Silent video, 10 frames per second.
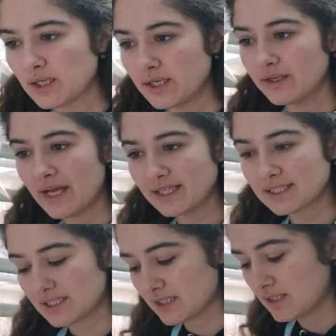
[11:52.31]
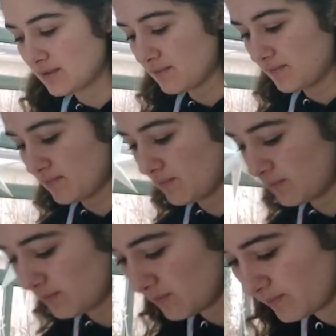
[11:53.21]
Next,
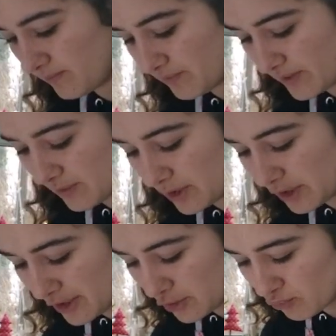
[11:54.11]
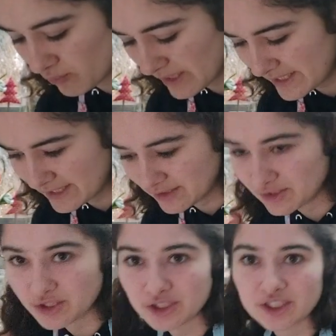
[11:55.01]
we're going to
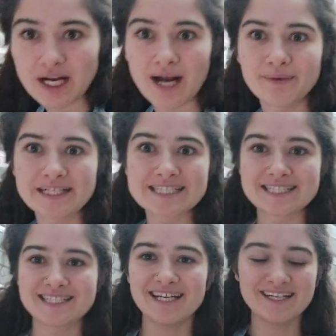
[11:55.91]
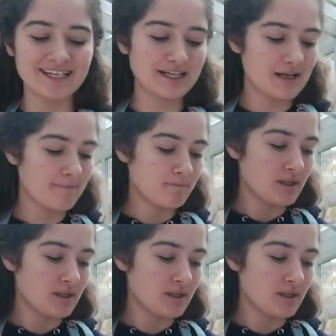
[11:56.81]
arrange. How exciting.